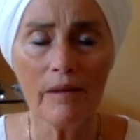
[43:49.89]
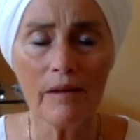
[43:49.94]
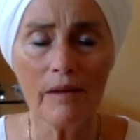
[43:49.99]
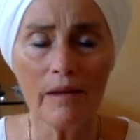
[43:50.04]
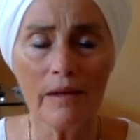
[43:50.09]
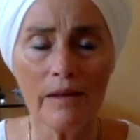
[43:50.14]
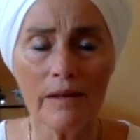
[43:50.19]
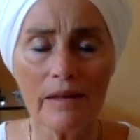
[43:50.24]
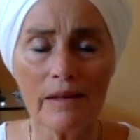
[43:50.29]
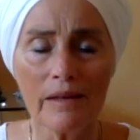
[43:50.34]

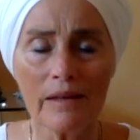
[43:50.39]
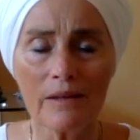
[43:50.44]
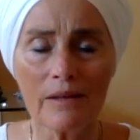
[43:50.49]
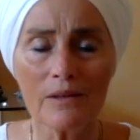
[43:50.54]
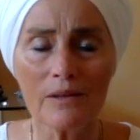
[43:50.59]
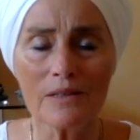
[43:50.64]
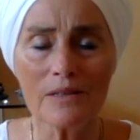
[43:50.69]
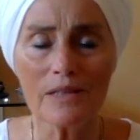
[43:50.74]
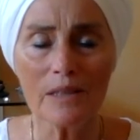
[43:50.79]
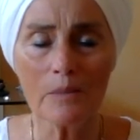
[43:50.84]
Inhale
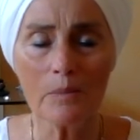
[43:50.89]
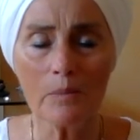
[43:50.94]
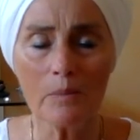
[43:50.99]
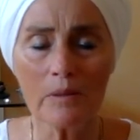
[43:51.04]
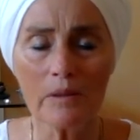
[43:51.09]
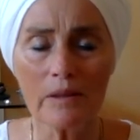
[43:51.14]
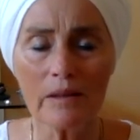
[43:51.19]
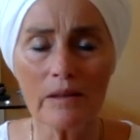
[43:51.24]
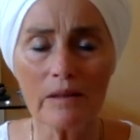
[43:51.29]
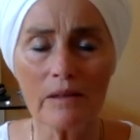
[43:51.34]

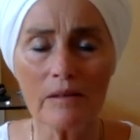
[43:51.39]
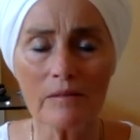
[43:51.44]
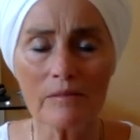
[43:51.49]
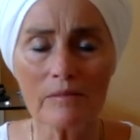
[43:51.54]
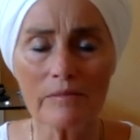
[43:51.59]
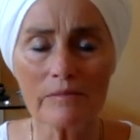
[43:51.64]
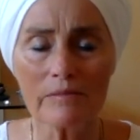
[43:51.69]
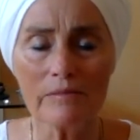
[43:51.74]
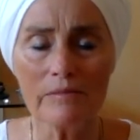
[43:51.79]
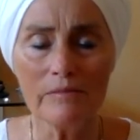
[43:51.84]
deeply.
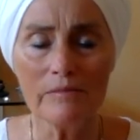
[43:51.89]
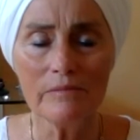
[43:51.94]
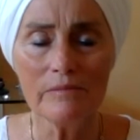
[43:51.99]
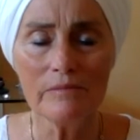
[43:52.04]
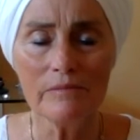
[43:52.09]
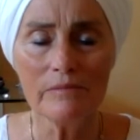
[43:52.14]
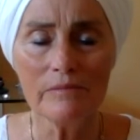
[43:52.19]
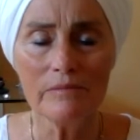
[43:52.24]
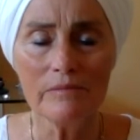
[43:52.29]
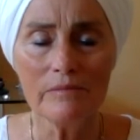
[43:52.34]

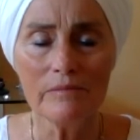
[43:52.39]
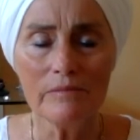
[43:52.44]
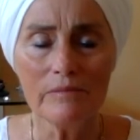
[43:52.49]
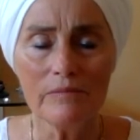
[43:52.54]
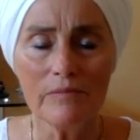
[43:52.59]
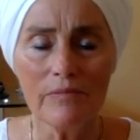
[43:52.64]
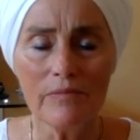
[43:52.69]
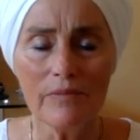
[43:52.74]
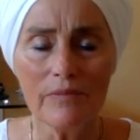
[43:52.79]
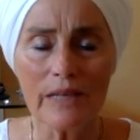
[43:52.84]

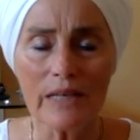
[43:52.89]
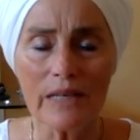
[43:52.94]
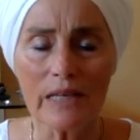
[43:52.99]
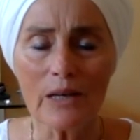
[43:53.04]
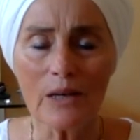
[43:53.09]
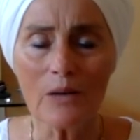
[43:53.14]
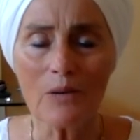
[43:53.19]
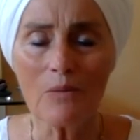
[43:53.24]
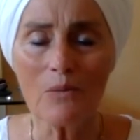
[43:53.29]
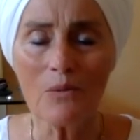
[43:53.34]

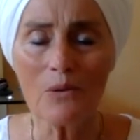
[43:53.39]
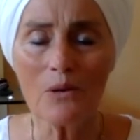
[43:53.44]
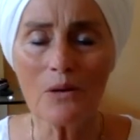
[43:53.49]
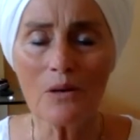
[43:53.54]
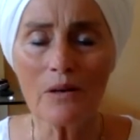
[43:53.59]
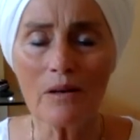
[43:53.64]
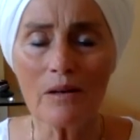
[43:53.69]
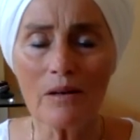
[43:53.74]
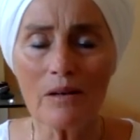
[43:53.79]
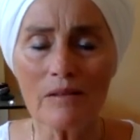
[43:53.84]
Inhale
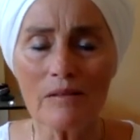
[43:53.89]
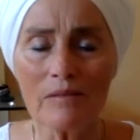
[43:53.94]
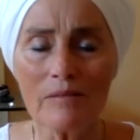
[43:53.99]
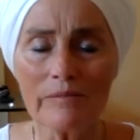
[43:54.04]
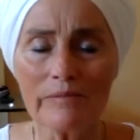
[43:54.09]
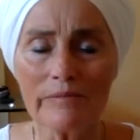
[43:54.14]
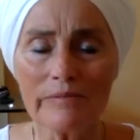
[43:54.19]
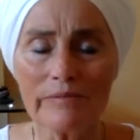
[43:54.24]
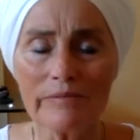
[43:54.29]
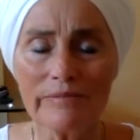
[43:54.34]
more.
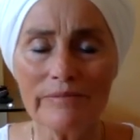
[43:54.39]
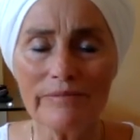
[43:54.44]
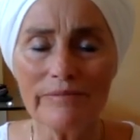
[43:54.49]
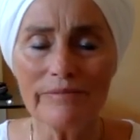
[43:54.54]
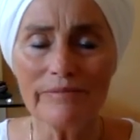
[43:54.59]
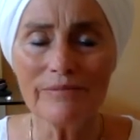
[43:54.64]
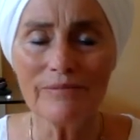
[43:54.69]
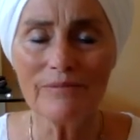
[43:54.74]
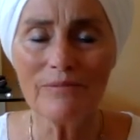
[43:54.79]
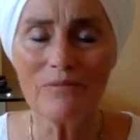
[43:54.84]

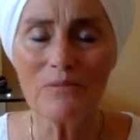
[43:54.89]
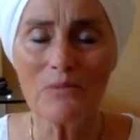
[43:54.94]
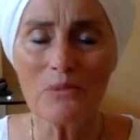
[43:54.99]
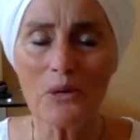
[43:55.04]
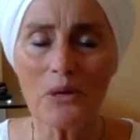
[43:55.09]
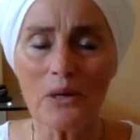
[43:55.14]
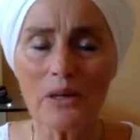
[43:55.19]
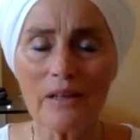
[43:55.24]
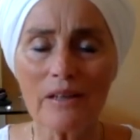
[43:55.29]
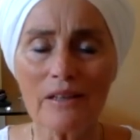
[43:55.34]

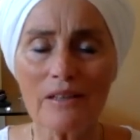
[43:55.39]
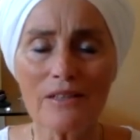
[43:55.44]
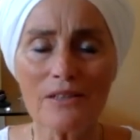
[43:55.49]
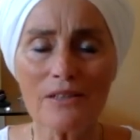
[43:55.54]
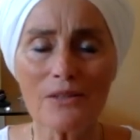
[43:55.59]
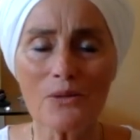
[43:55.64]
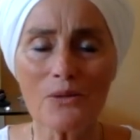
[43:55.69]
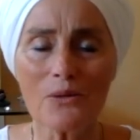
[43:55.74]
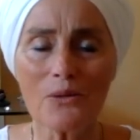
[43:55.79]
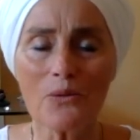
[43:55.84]
Get
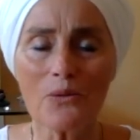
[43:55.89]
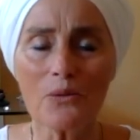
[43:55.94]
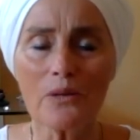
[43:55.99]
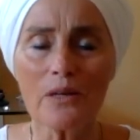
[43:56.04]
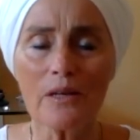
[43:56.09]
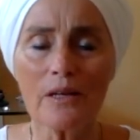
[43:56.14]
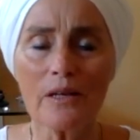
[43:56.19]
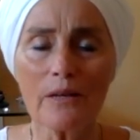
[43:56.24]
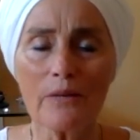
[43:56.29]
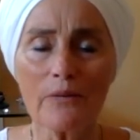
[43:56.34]
just
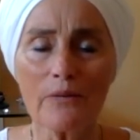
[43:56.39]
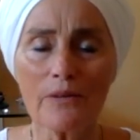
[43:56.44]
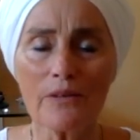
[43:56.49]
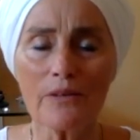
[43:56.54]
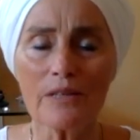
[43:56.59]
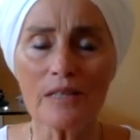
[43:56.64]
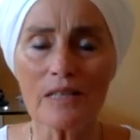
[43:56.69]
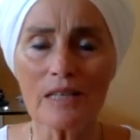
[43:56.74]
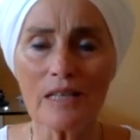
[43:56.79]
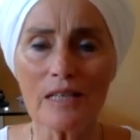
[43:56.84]
greedy for
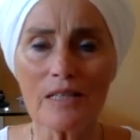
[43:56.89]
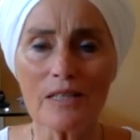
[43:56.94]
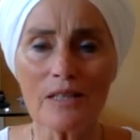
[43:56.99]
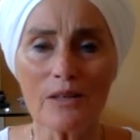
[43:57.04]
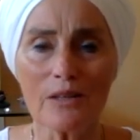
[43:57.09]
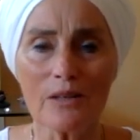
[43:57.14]
this kiss of the